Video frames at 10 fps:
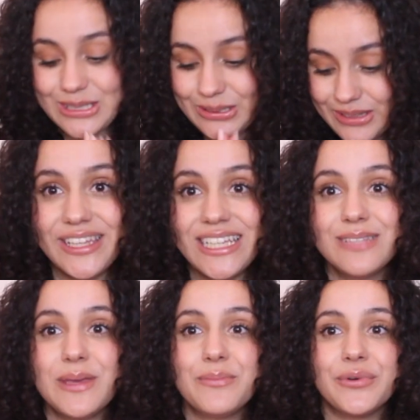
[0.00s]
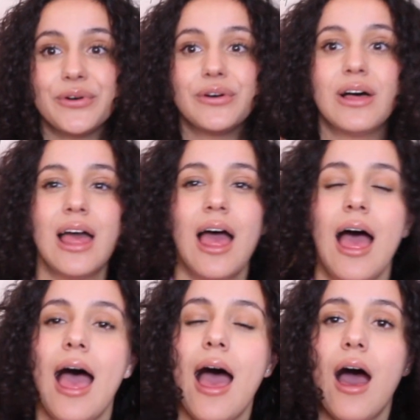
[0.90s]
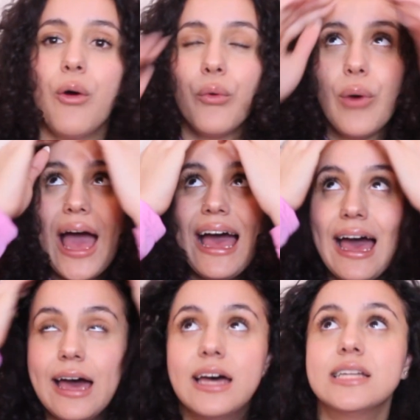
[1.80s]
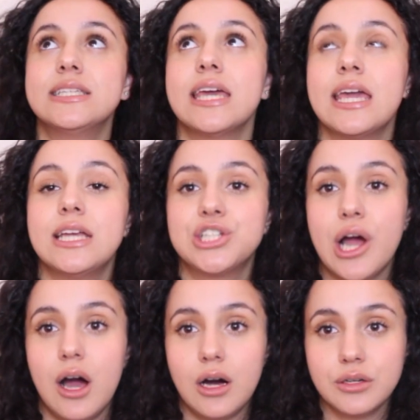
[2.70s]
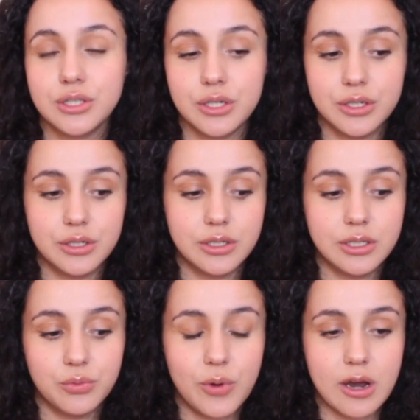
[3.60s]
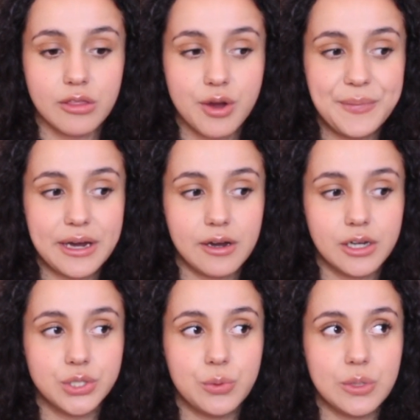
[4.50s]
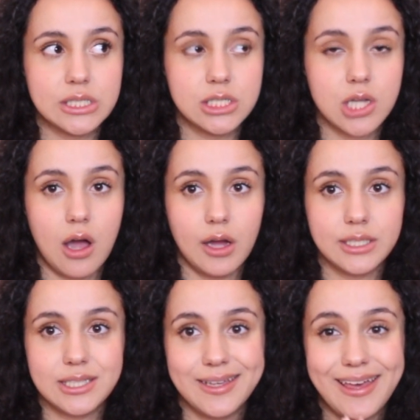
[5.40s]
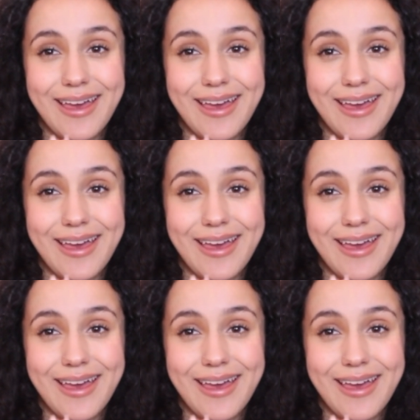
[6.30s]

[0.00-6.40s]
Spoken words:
So these people had a childhood where their parent was not